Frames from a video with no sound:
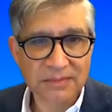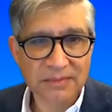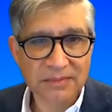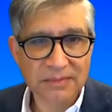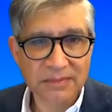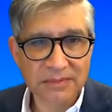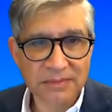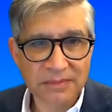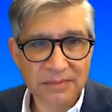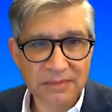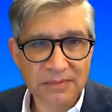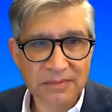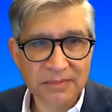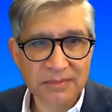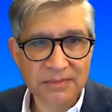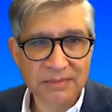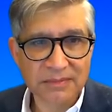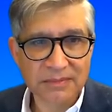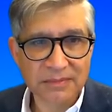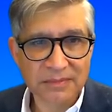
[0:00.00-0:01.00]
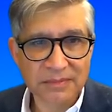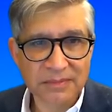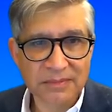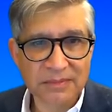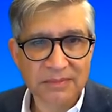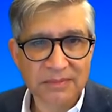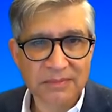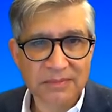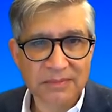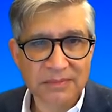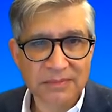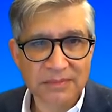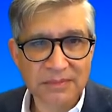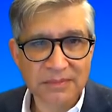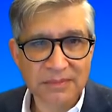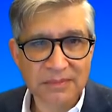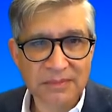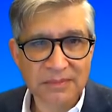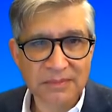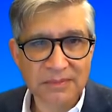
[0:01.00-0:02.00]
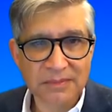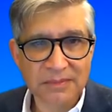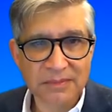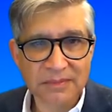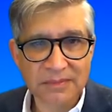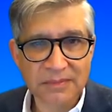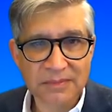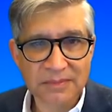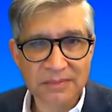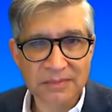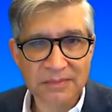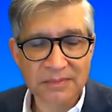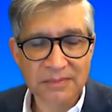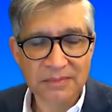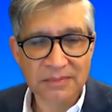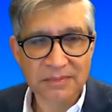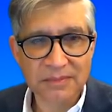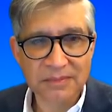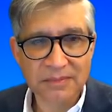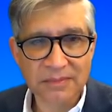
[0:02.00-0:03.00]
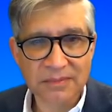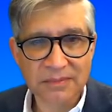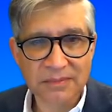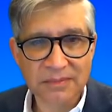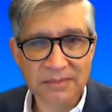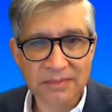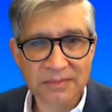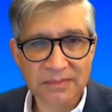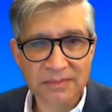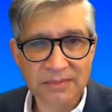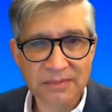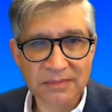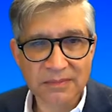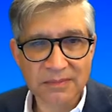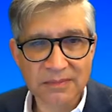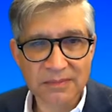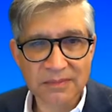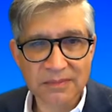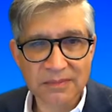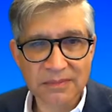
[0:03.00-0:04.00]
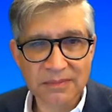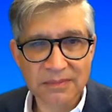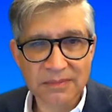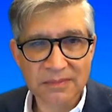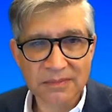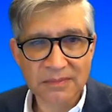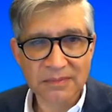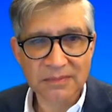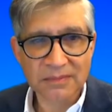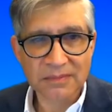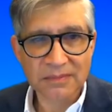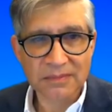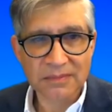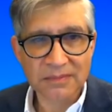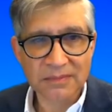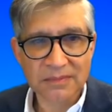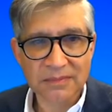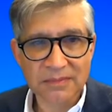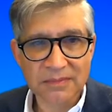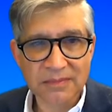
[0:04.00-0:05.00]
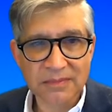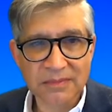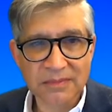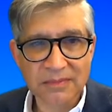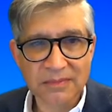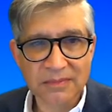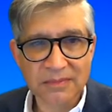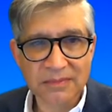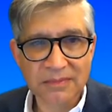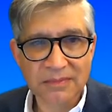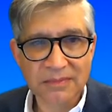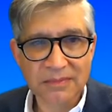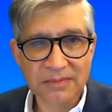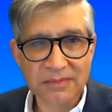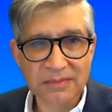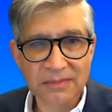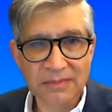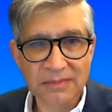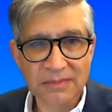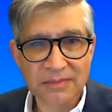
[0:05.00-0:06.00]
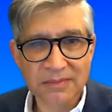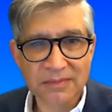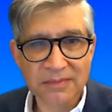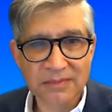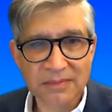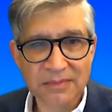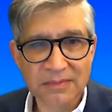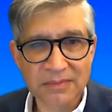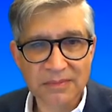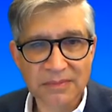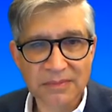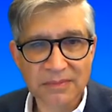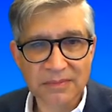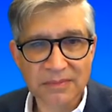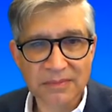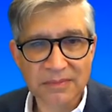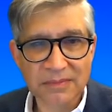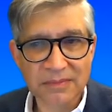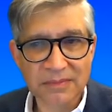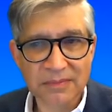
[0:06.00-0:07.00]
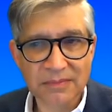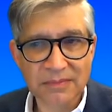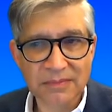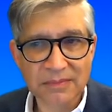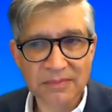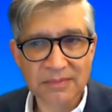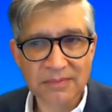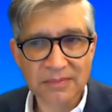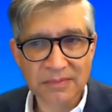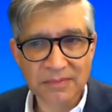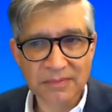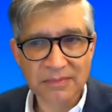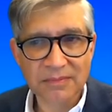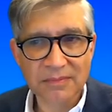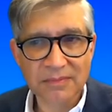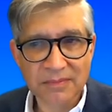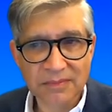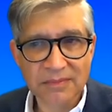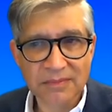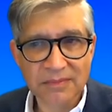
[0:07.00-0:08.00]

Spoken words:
(silent)